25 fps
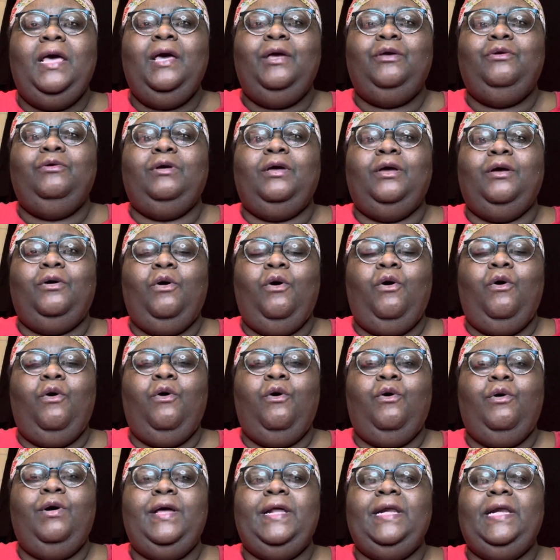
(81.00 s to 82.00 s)
You can
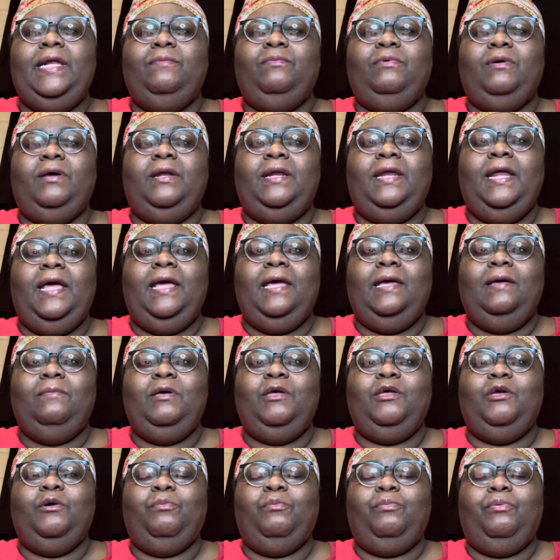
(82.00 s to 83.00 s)
call and leave your name
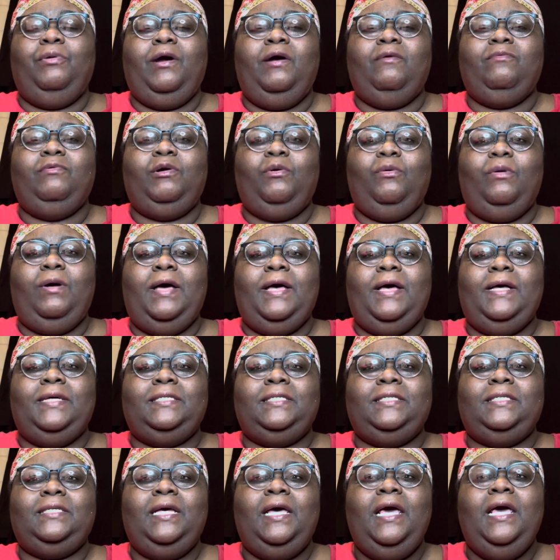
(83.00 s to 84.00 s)
and your prayer
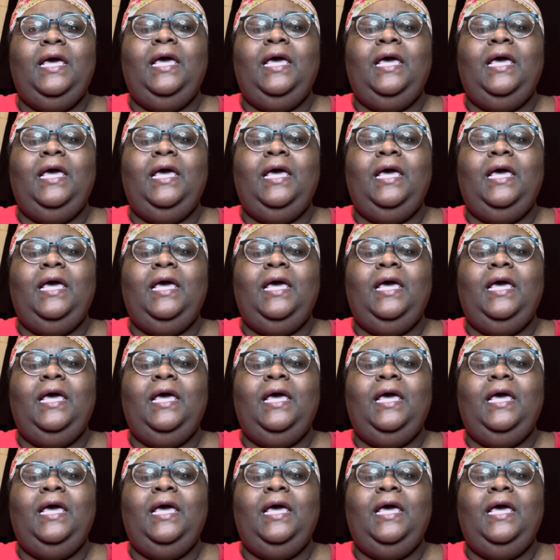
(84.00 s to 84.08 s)
request.